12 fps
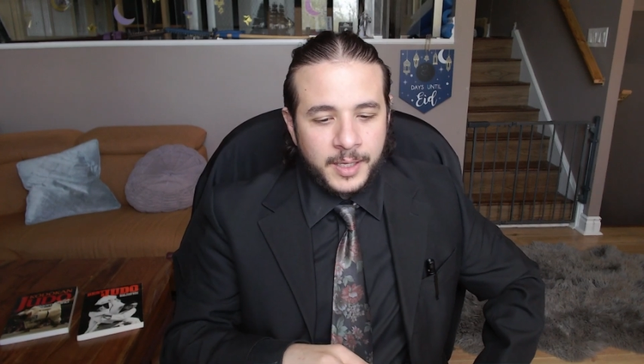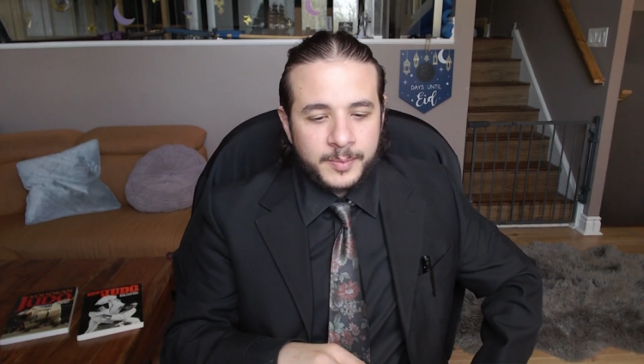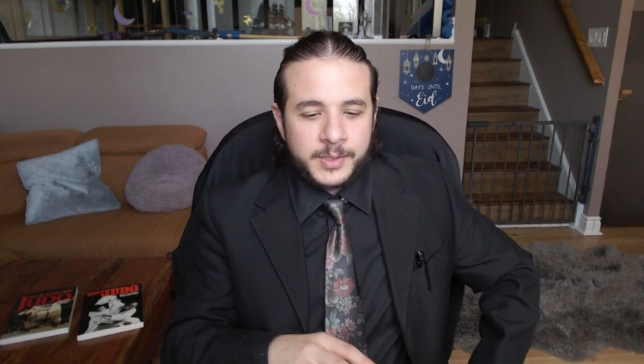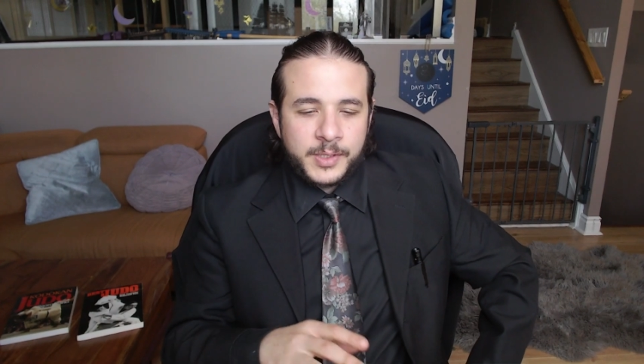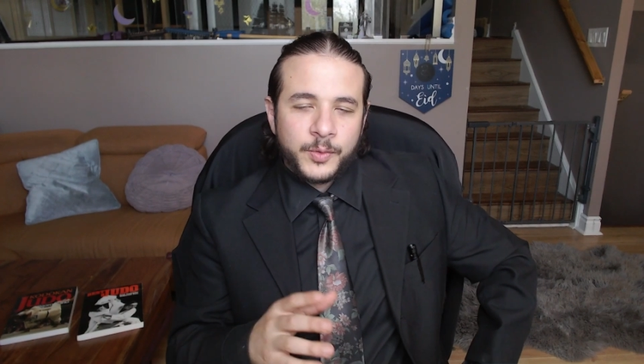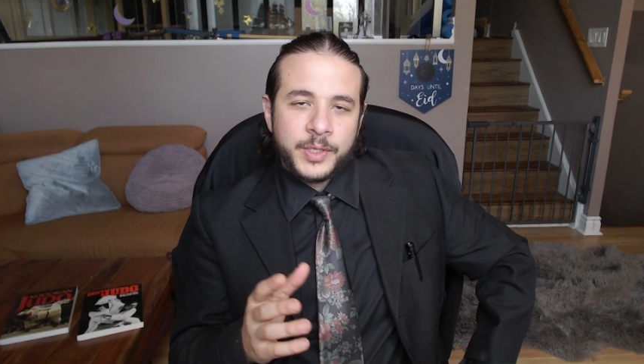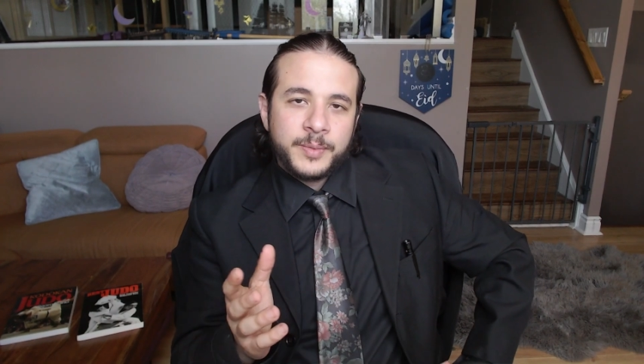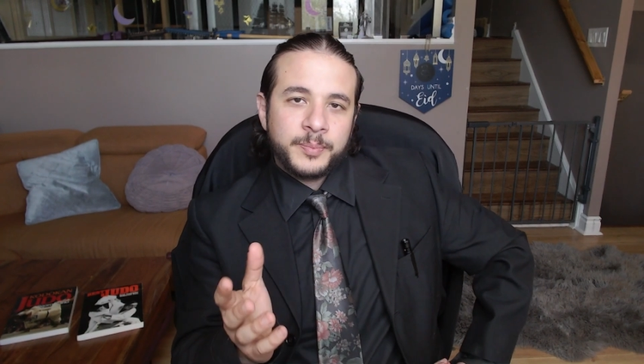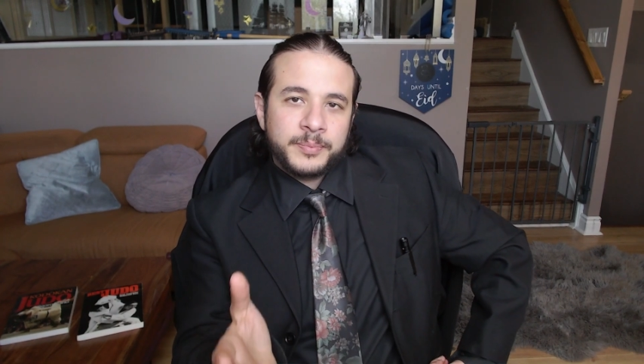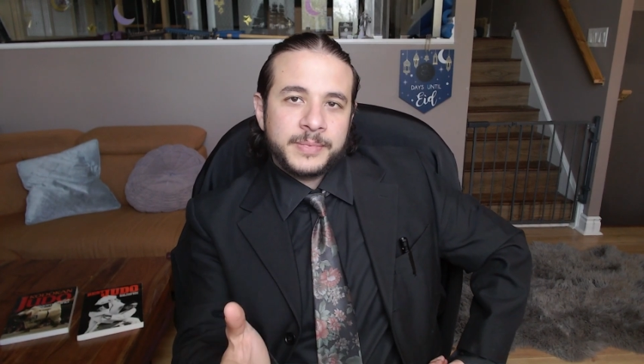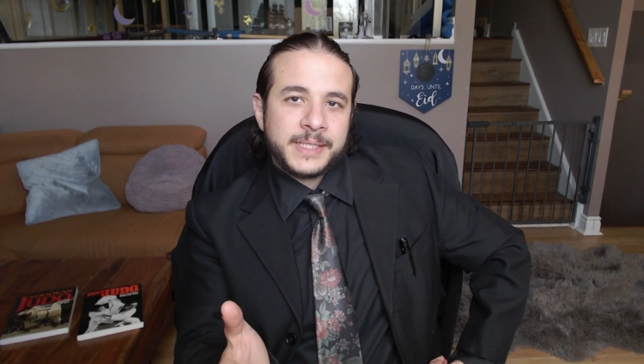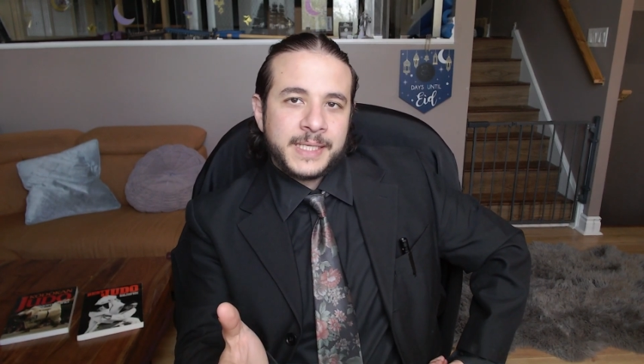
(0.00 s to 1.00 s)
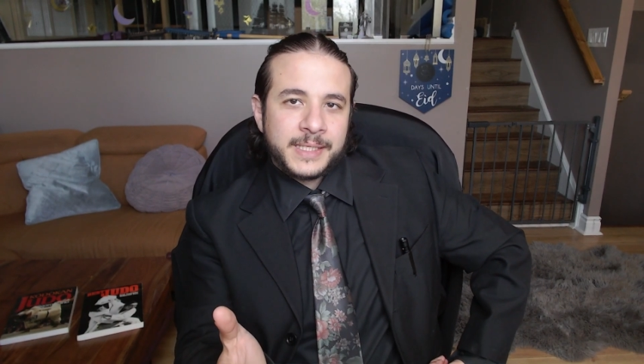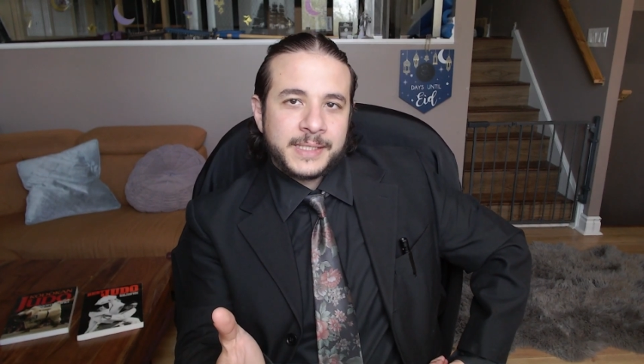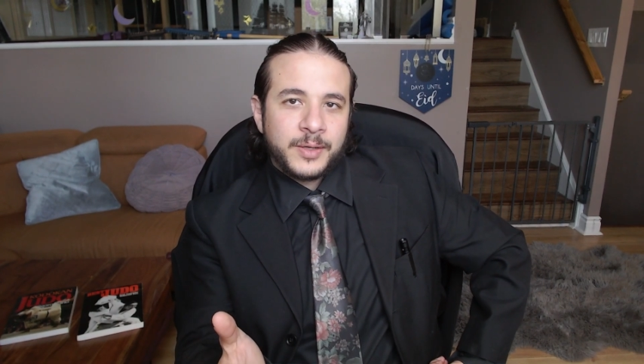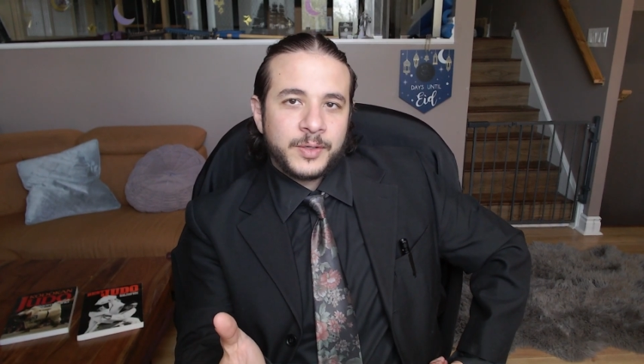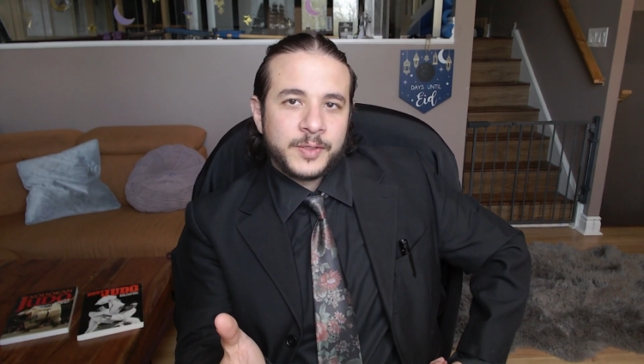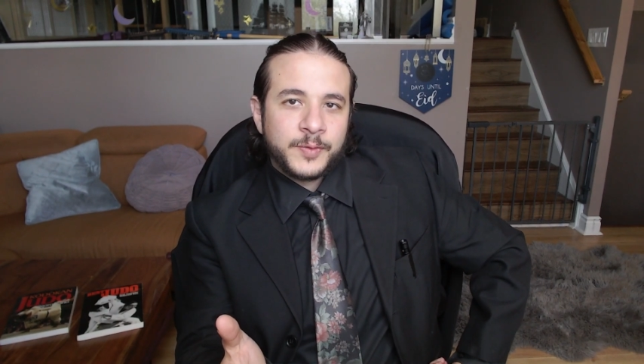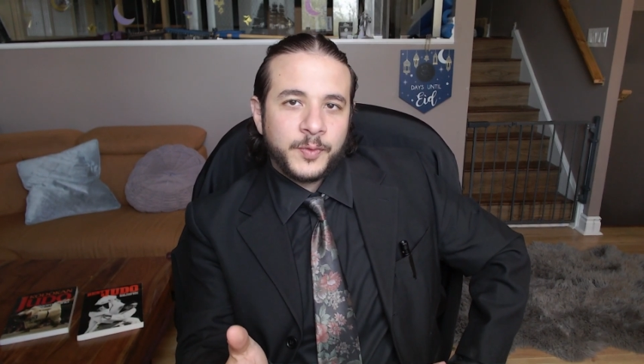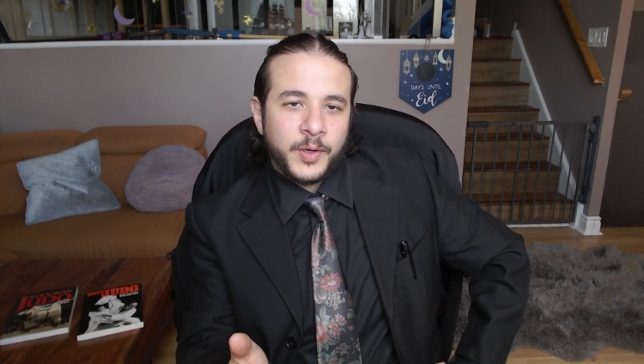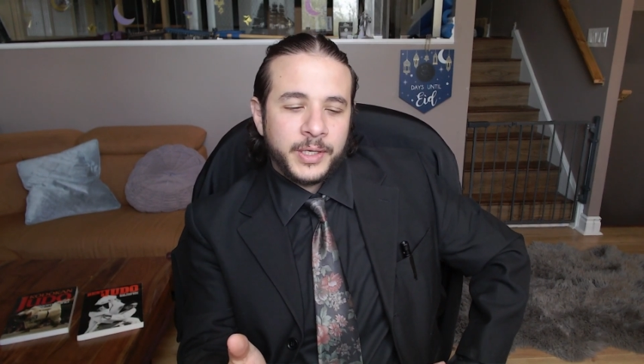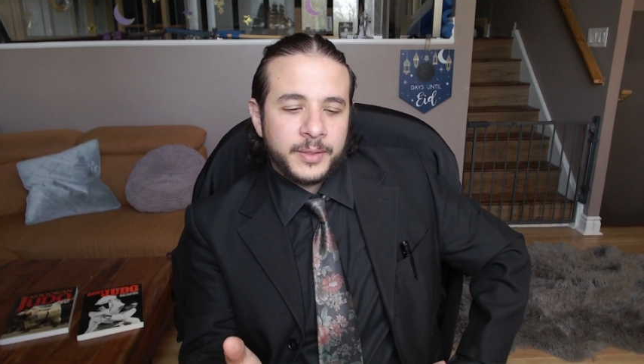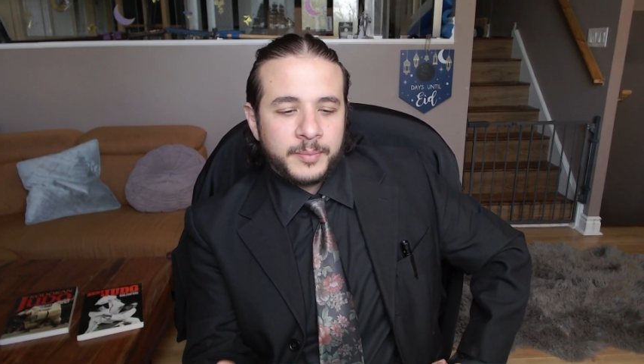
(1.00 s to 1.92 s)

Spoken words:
So he sticks out his foot,